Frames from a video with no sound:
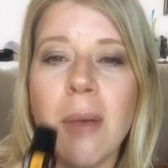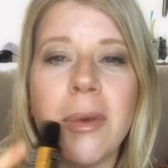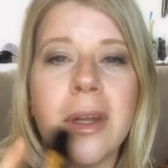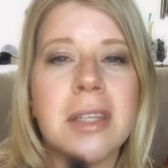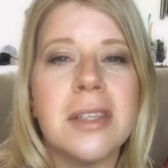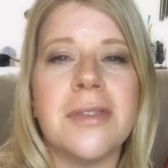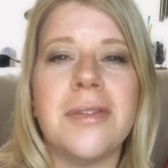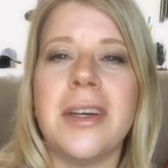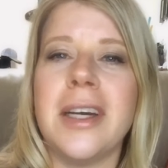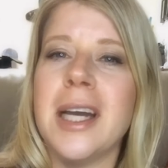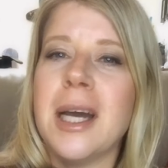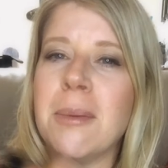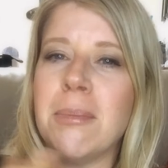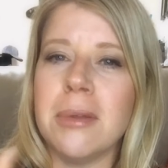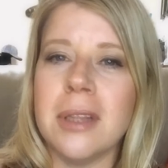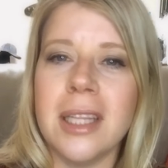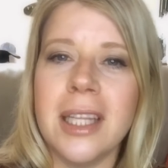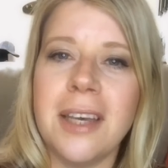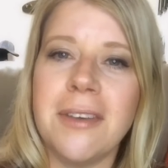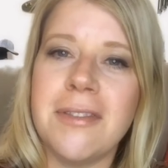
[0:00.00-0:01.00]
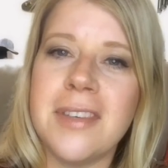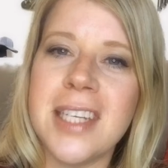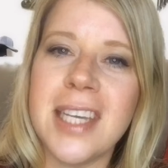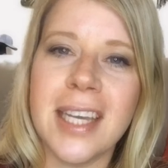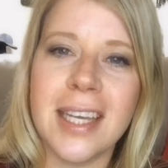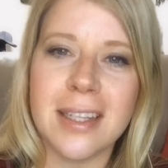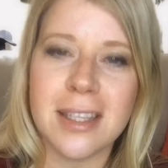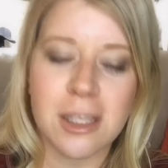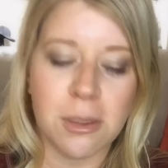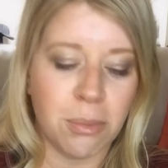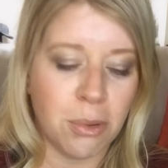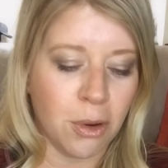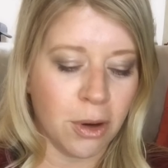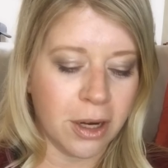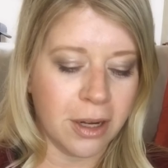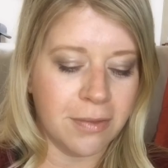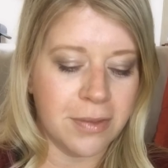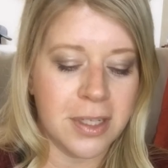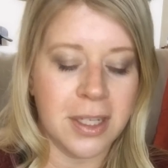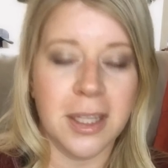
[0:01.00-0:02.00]
but it's very uplifting and
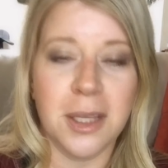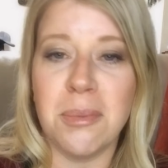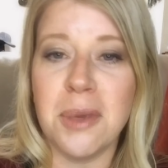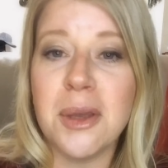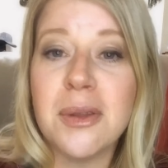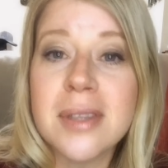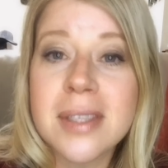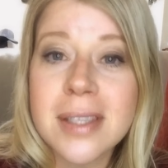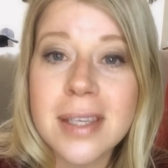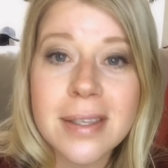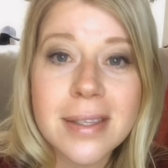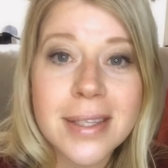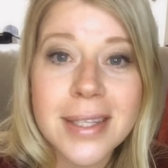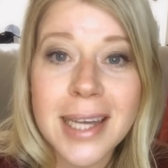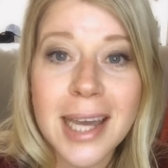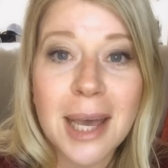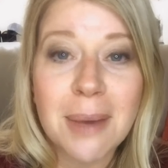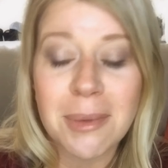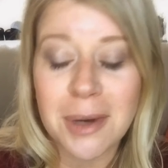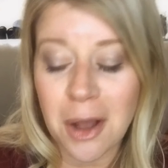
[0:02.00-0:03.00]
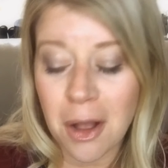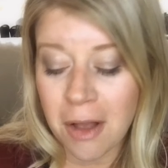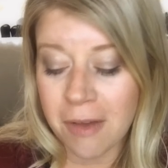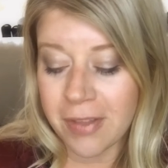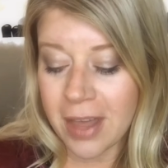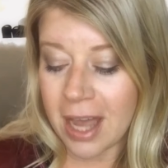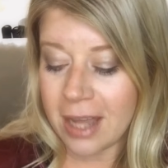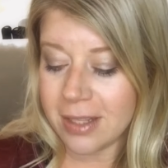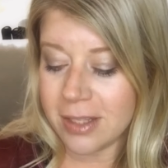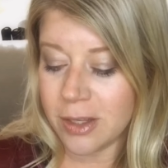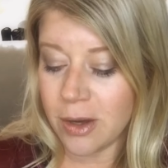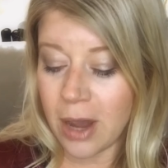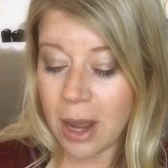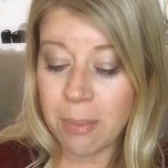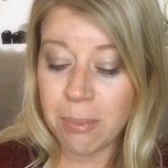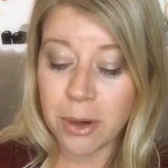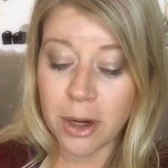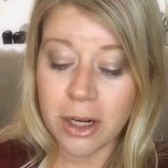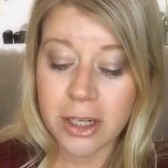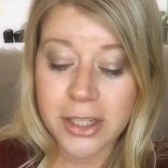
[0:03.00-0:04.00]
supportive to the immune system and all of that. So
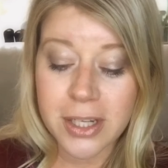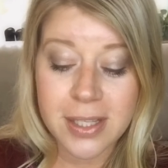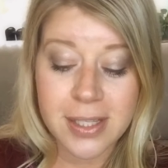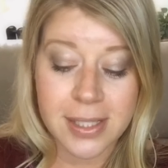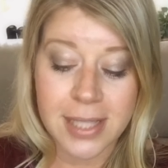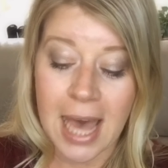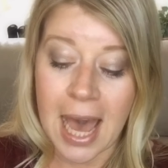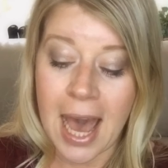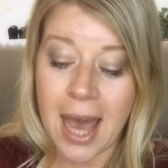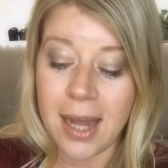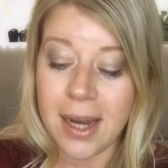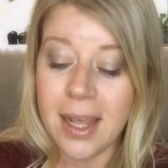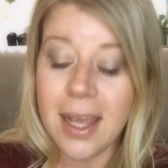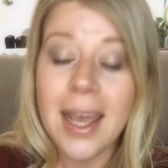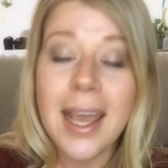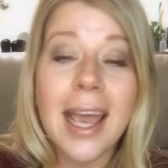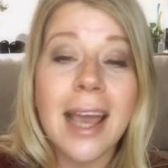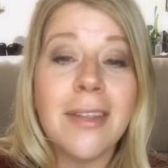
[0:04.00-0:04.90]
I purchased that.